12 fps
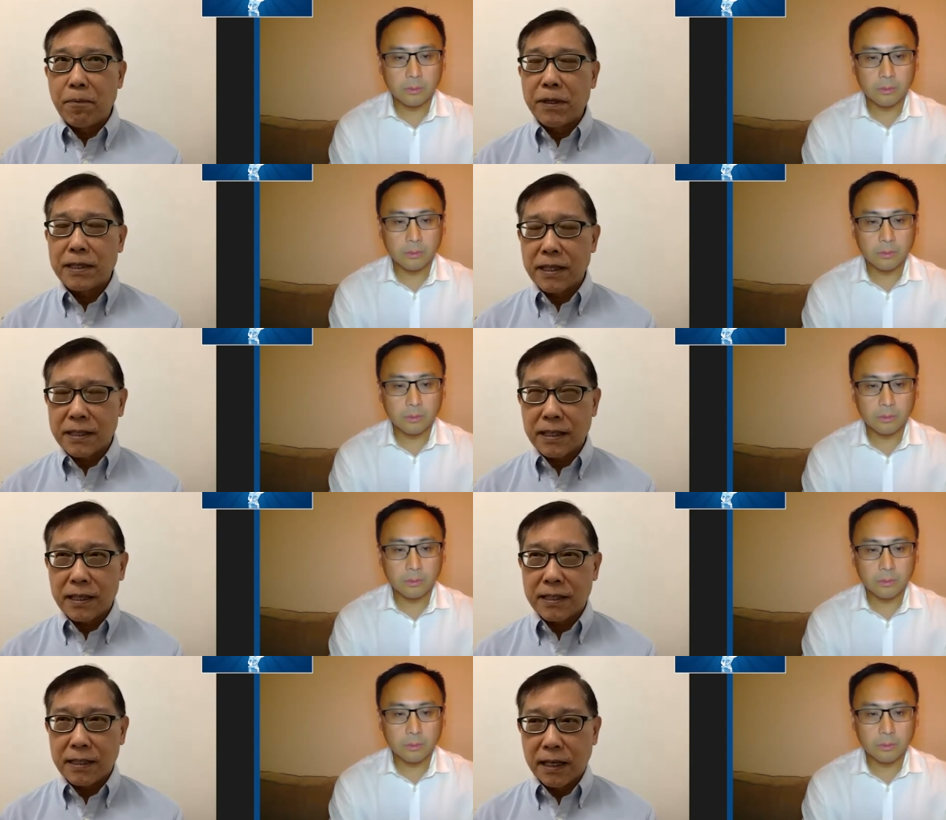
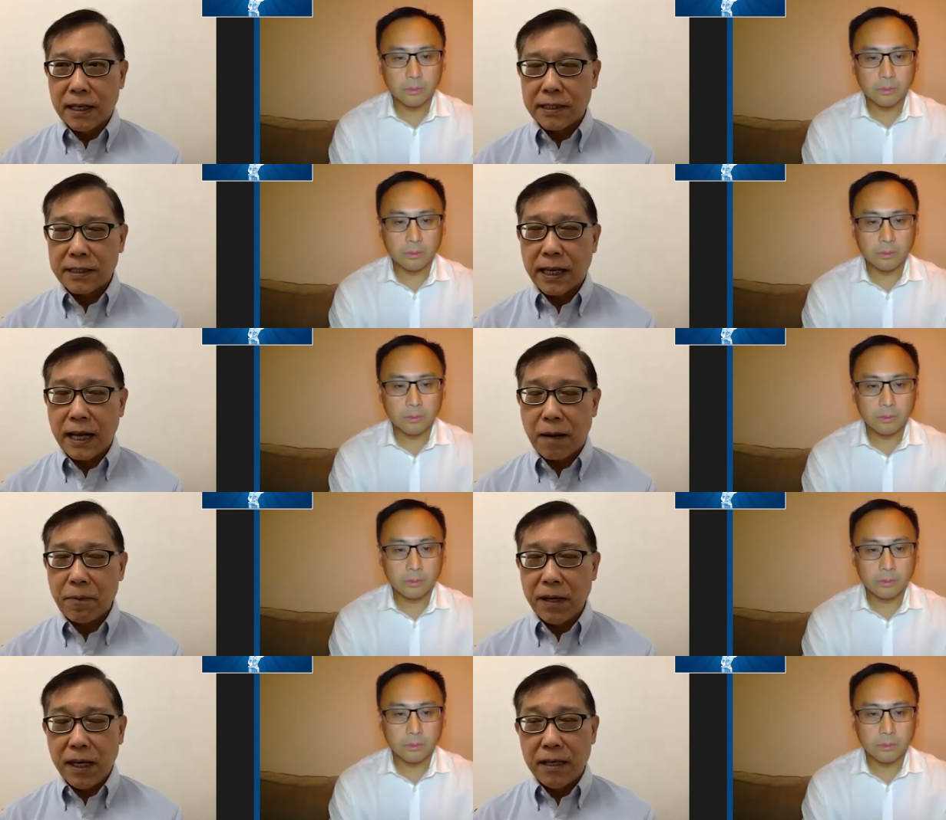Speaker 1: businesses set
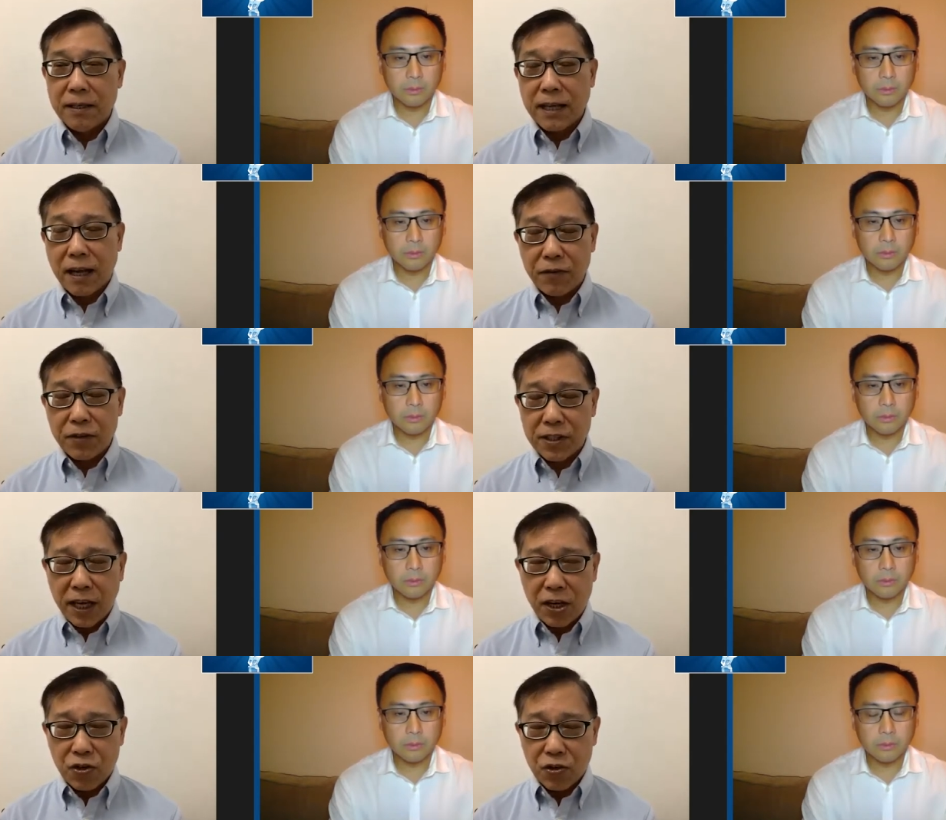up in Southeast
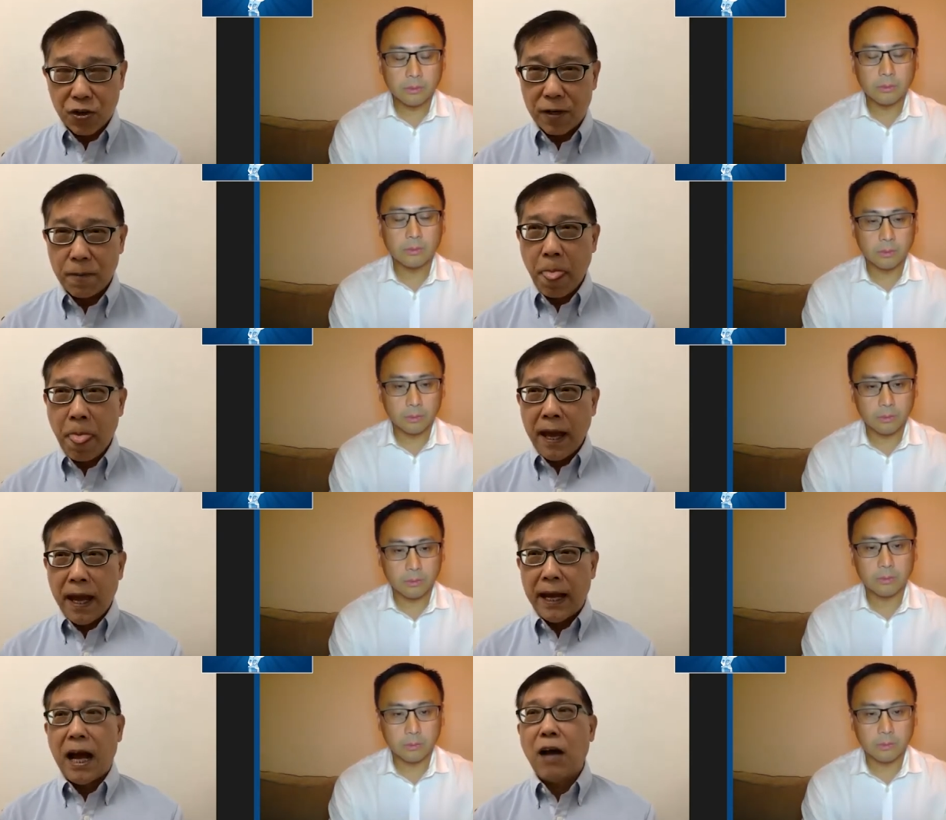Asia,
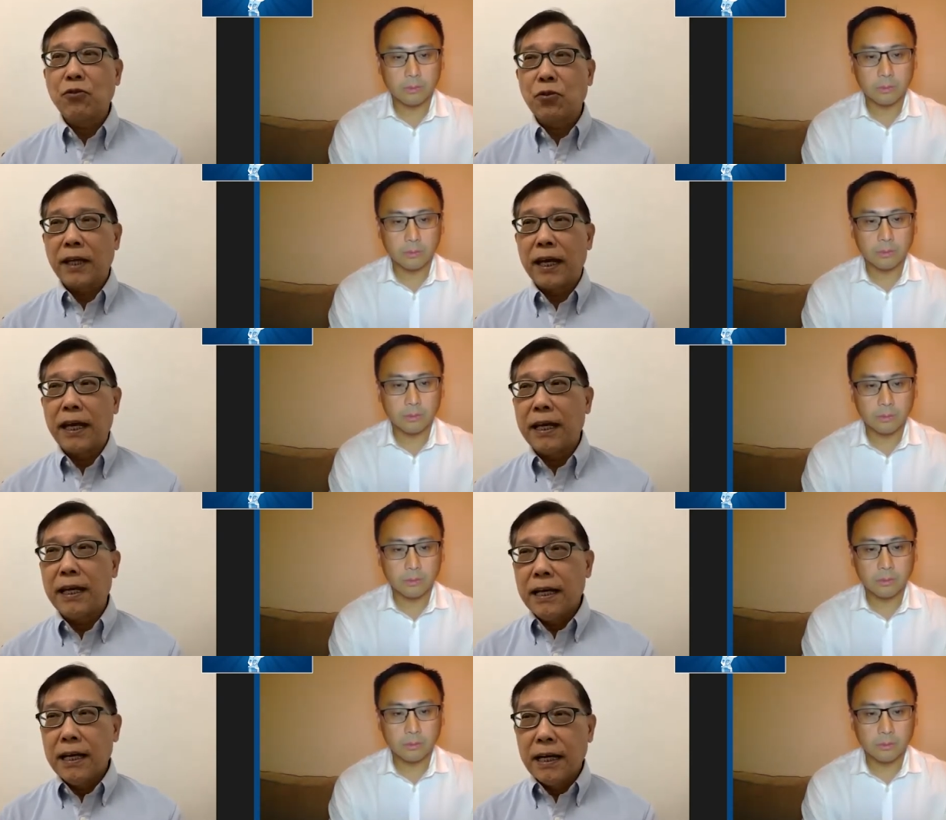and how do they
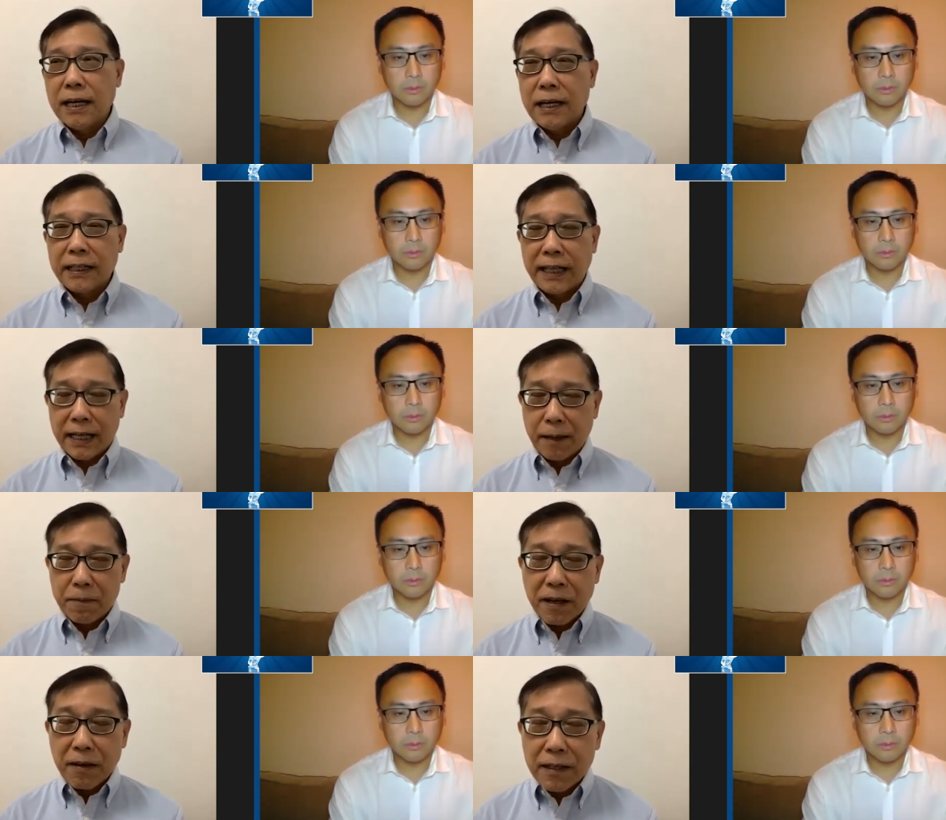get
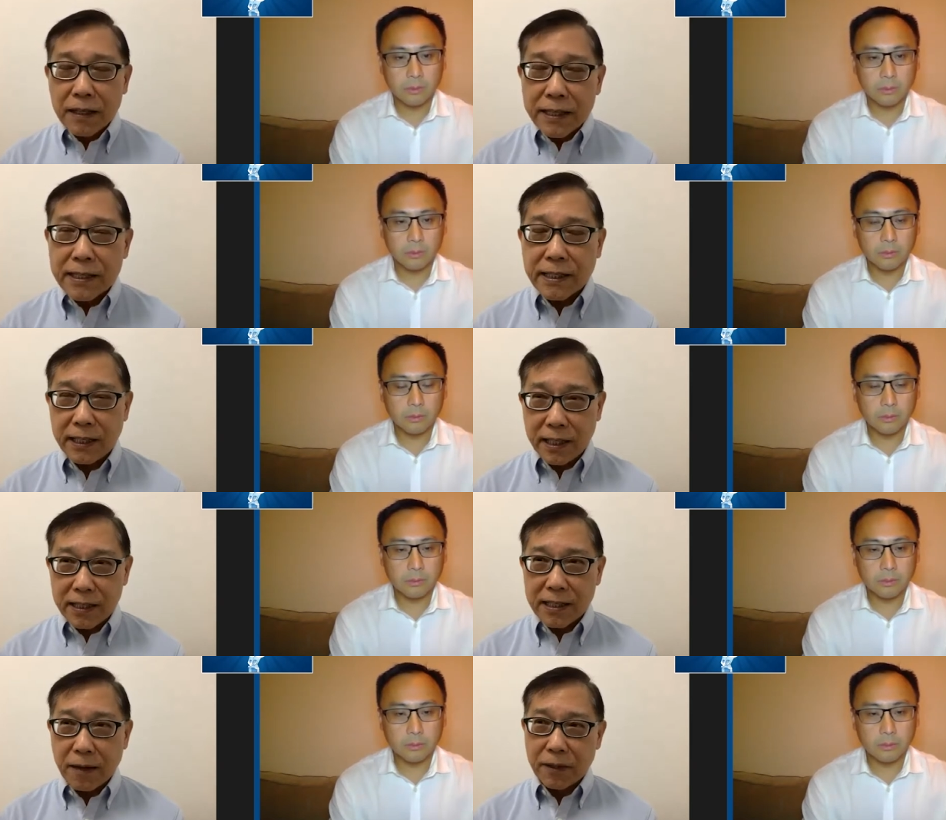themselves listed in
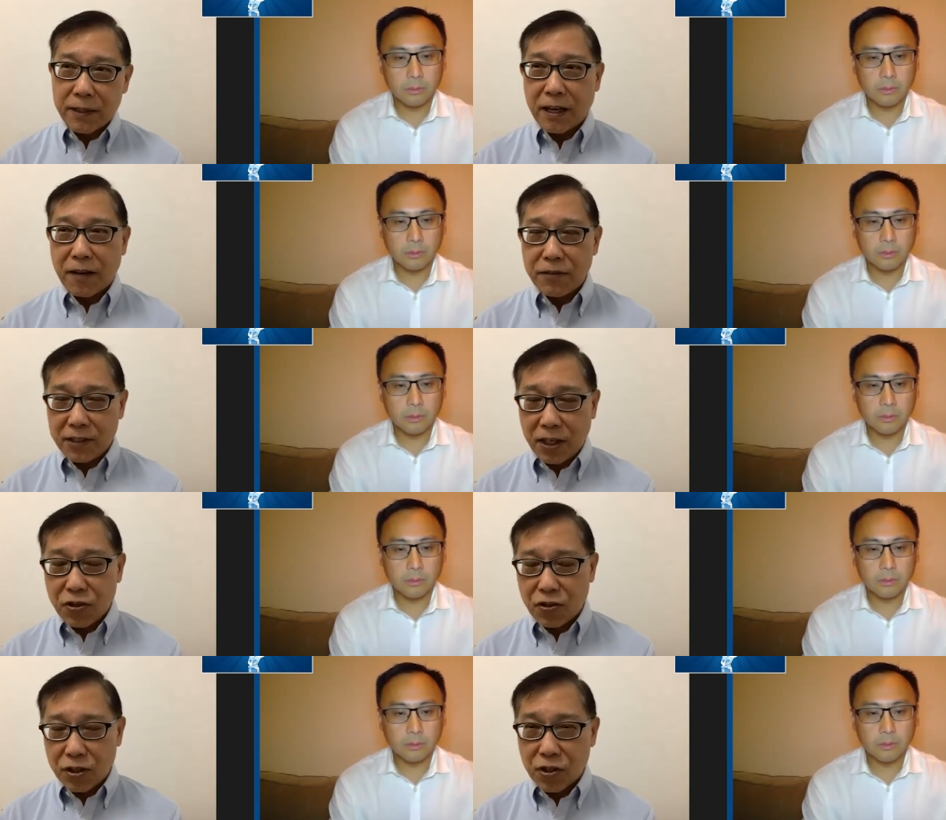some of the Southeast
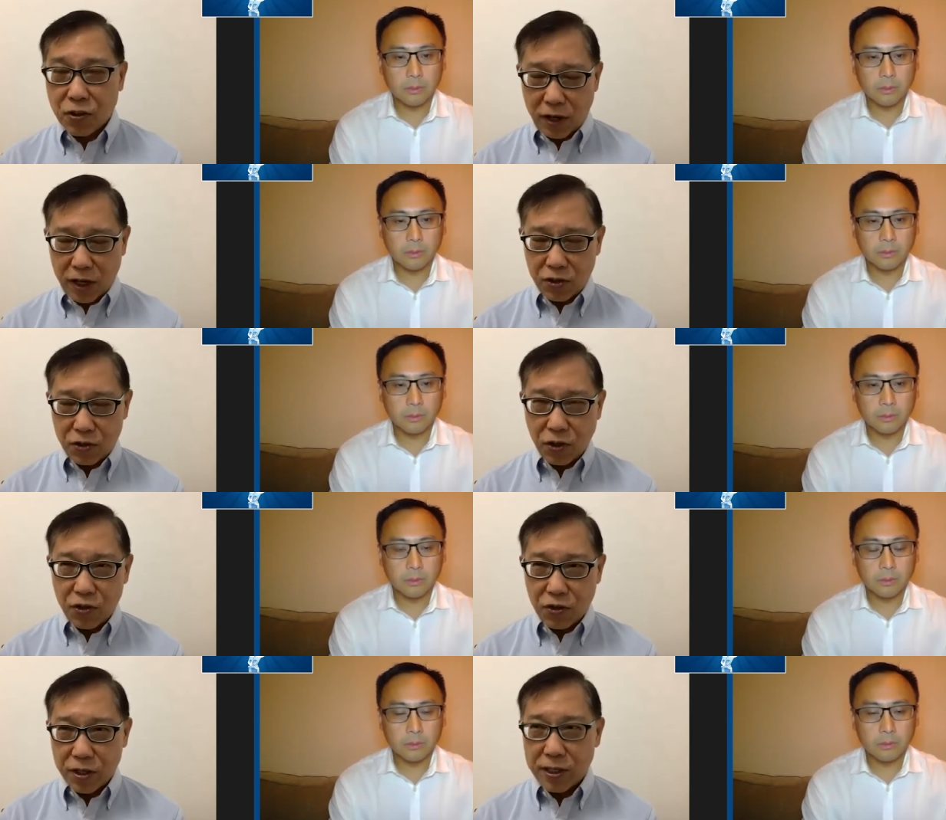Asian stock
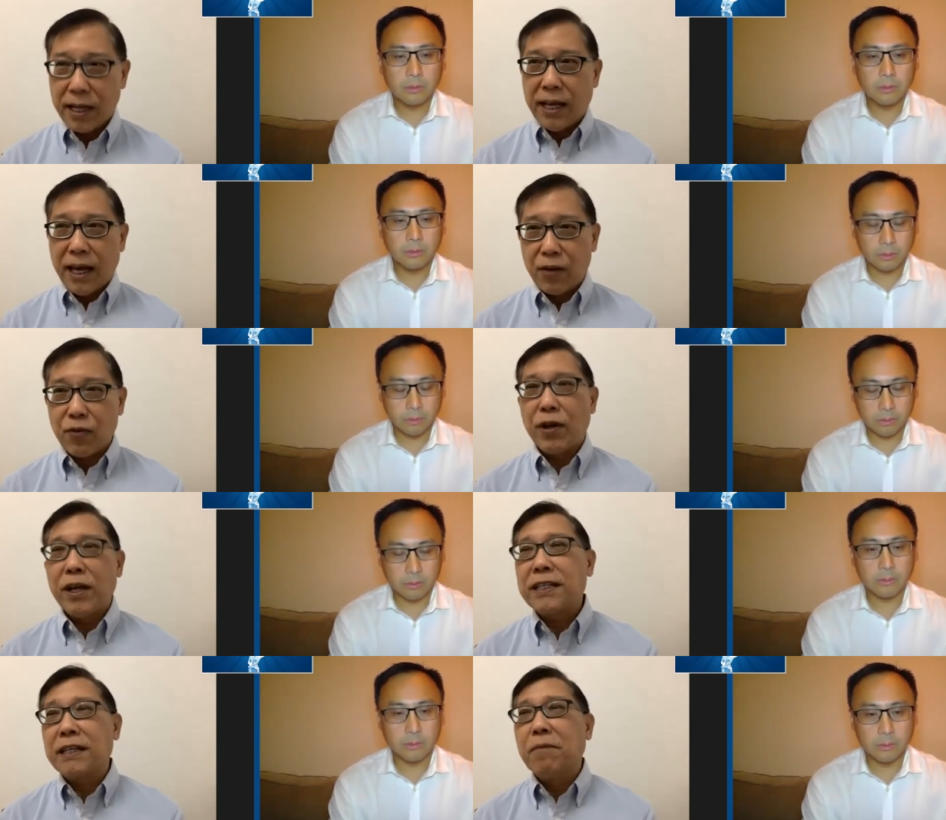exchanges and
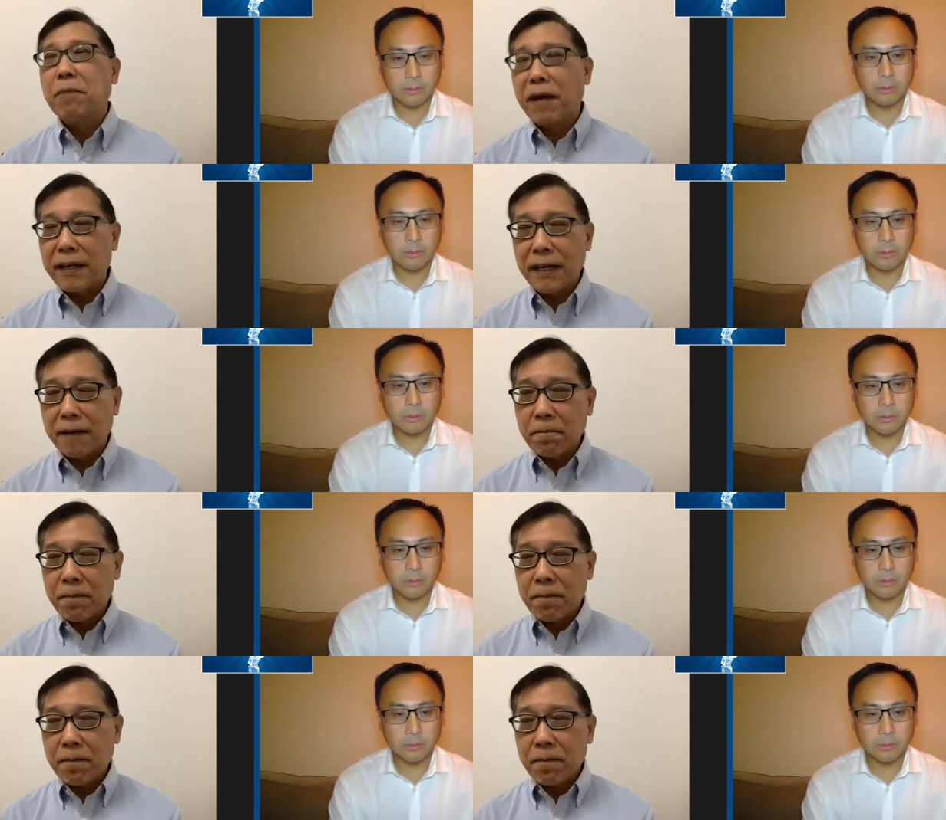raise the money